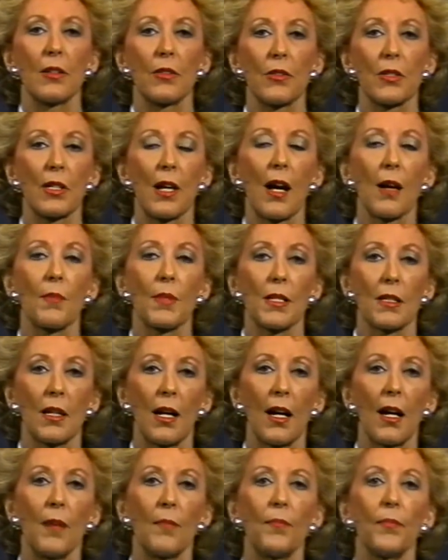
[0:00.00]
whose time has
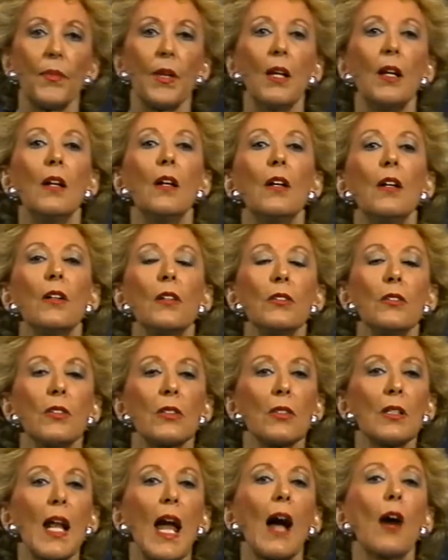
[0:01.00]
come to
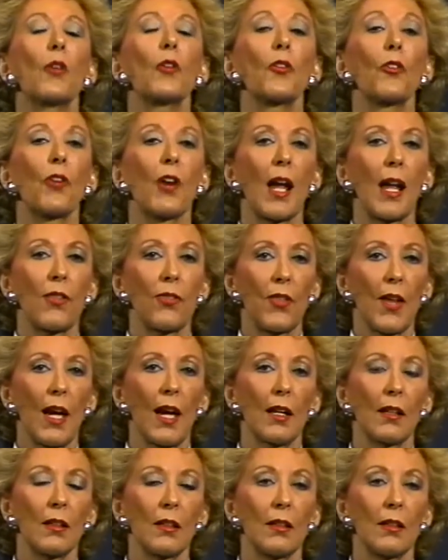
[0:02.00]
now create that.